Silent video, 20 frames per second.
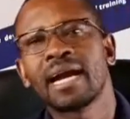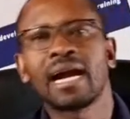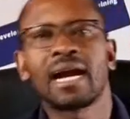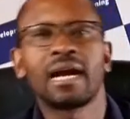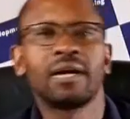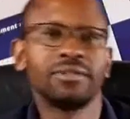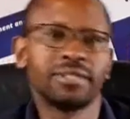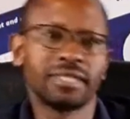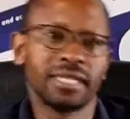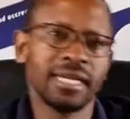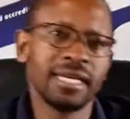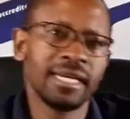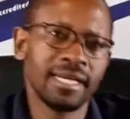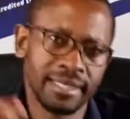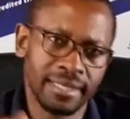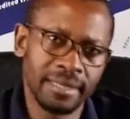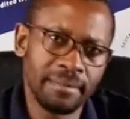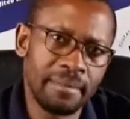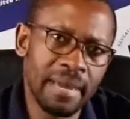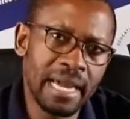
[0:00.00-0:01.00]
account,
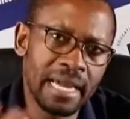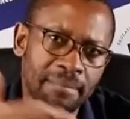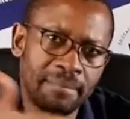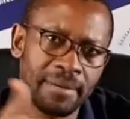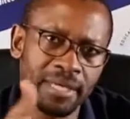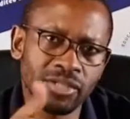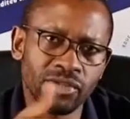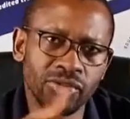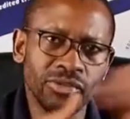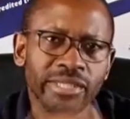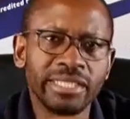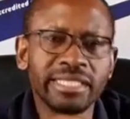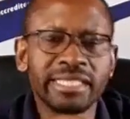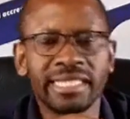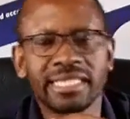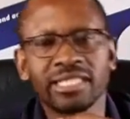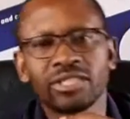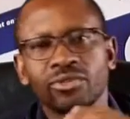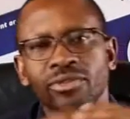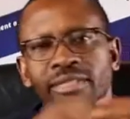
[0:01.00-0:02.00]
the bank pays you
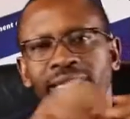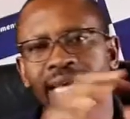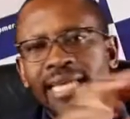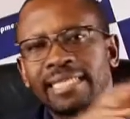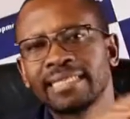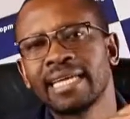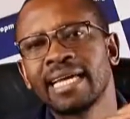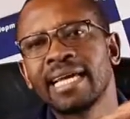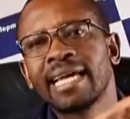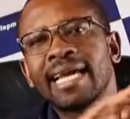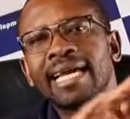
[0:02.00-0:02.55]
interest on that.